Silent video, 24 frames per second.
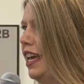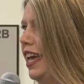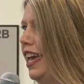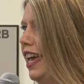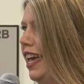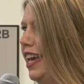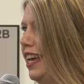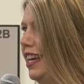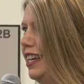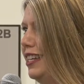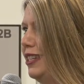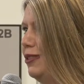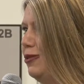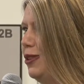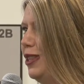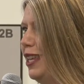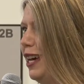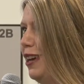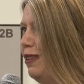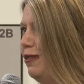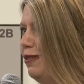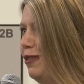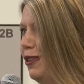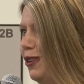And
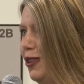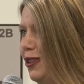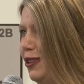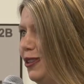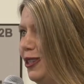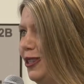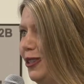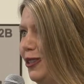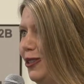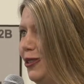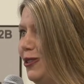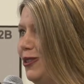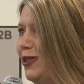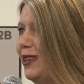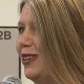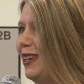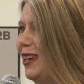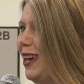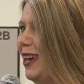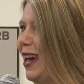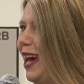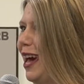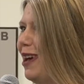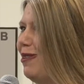without further ado,
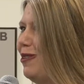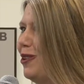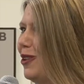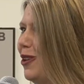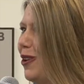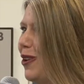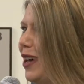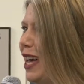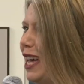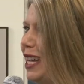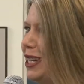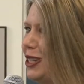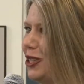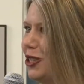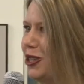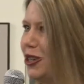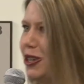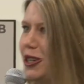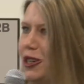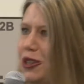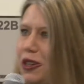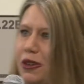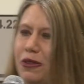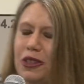I will go ahead and turn
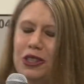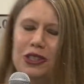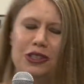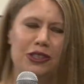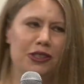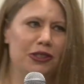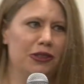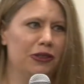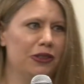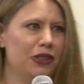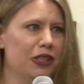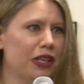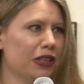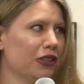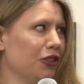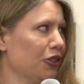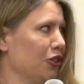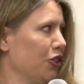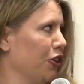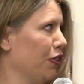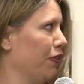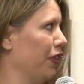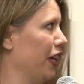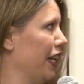it over to Dr.
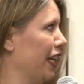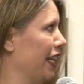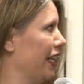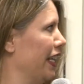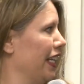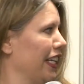Gervais.